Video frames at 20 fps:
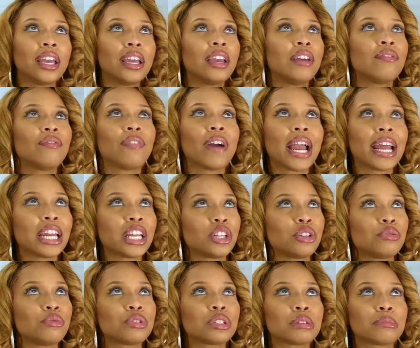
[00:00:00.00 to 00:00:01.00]
inviting
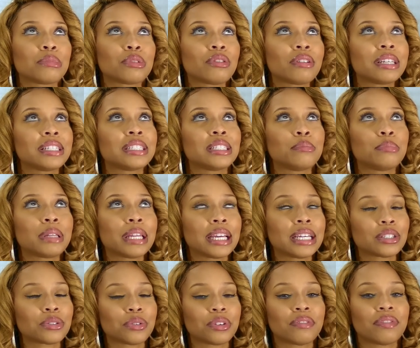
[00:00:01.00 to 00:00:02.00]
you some crazy
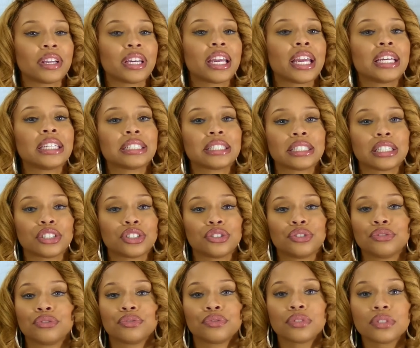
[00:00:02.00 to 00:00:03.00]
place on a vacation that
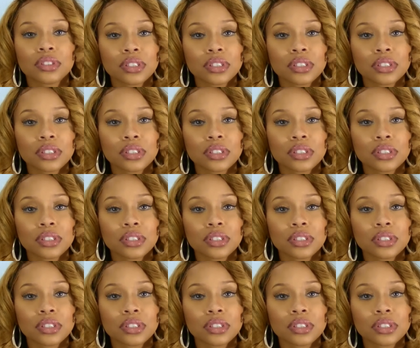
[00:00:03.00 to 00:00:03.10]
you